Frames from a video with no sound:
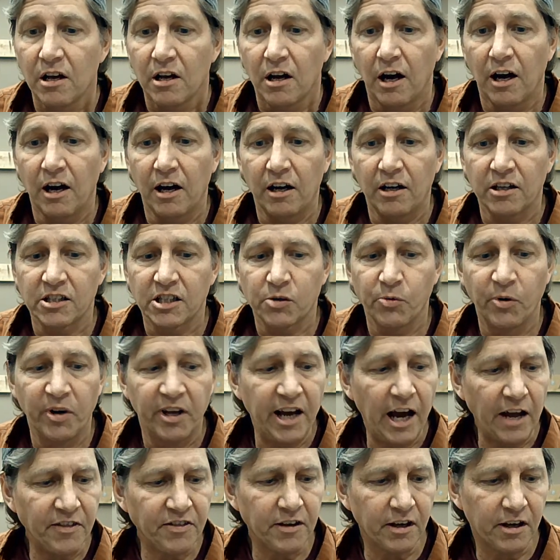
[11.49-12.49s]
So we
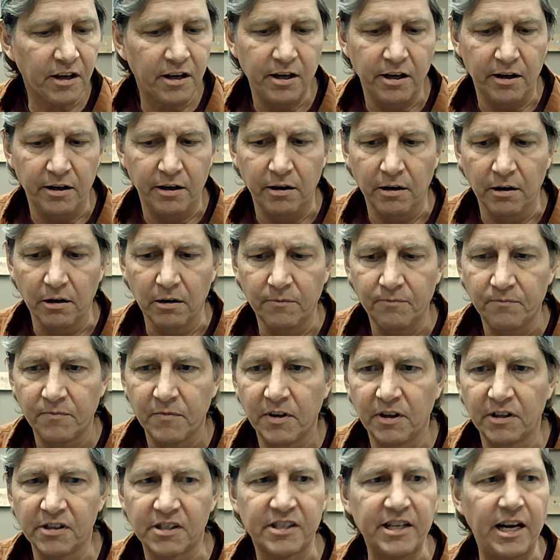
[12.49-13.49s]
got the kit here.
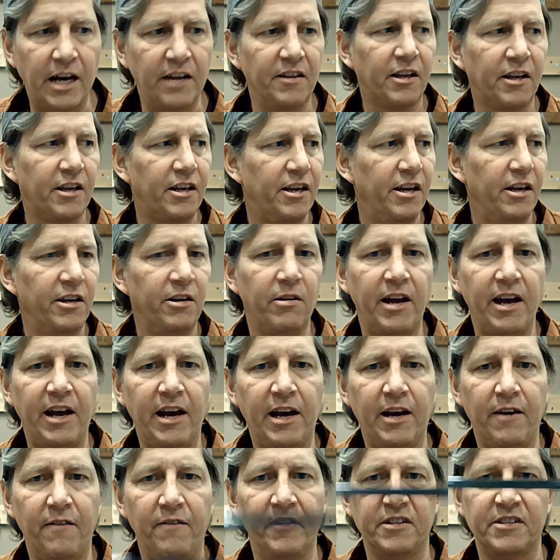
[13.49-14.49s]
Inside the kit you
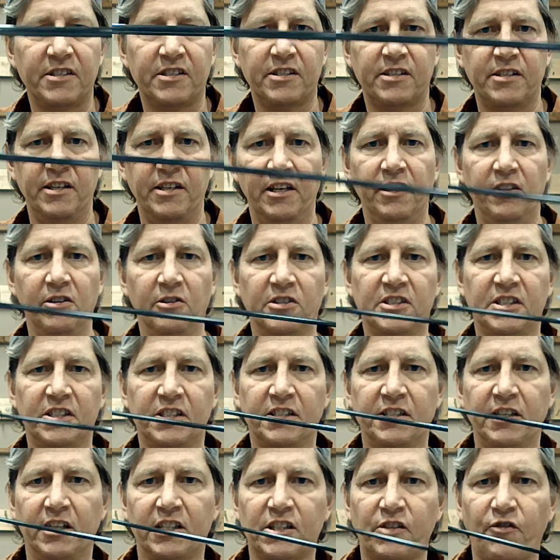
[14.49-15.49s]
have this either
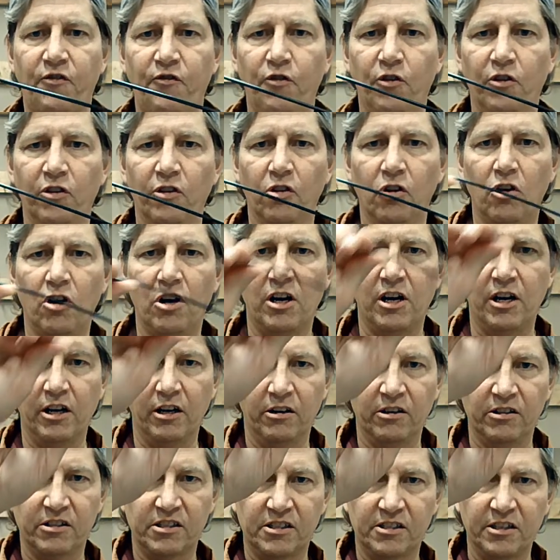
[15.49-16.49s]
6 foot long
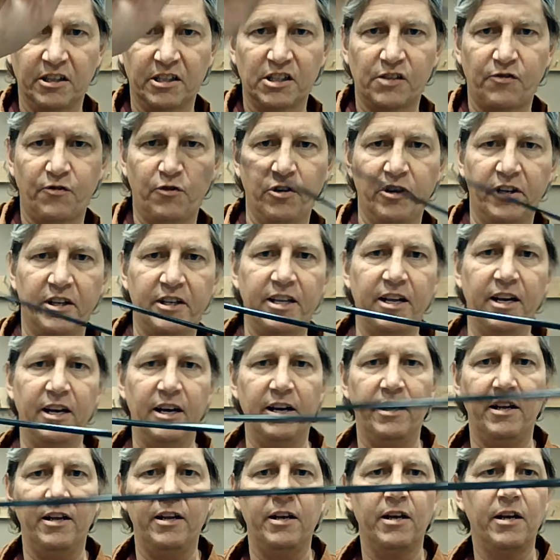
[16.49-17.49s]
or
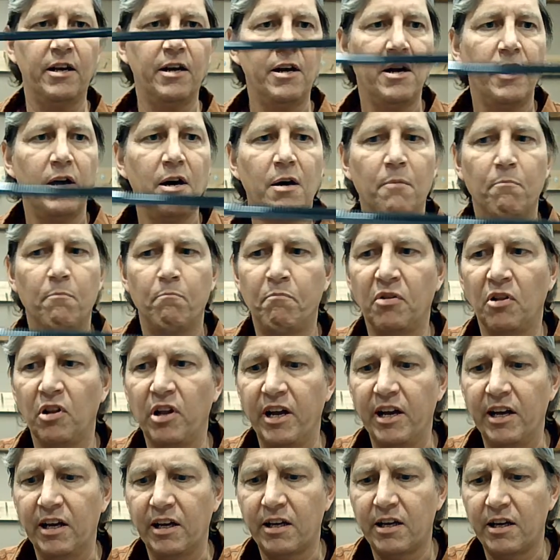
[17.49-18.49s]
6'10"
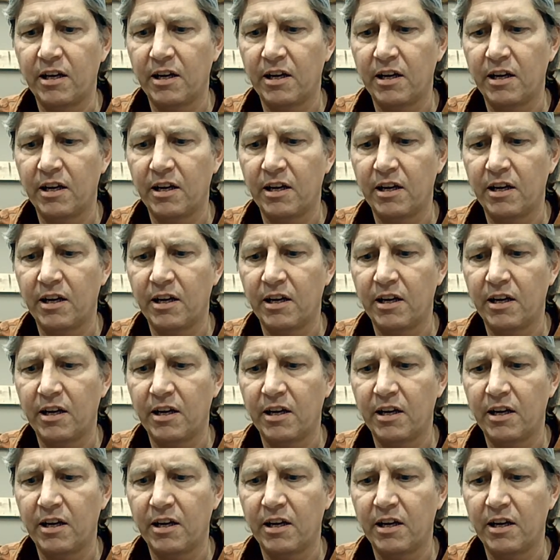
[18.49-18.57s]
blank.